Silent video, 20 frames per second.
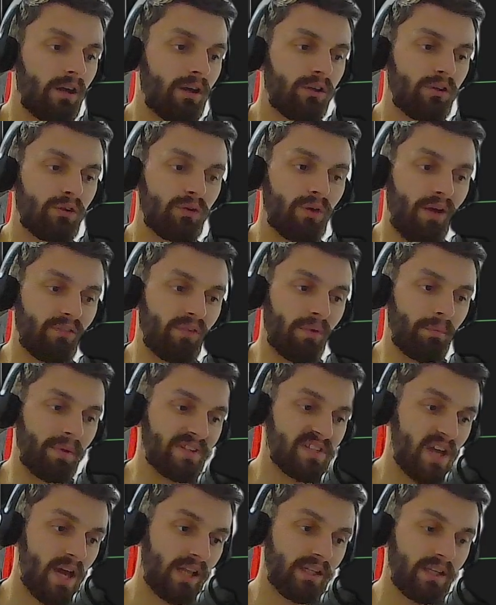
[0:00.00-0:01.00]
you have the
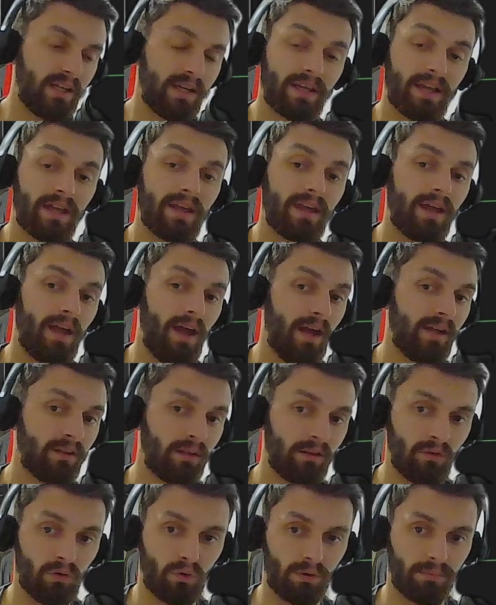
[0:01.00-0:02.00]
metallic and
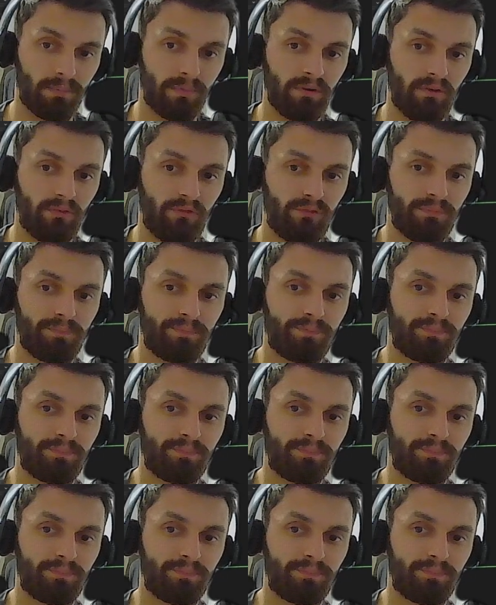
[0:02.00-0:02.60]
the normals.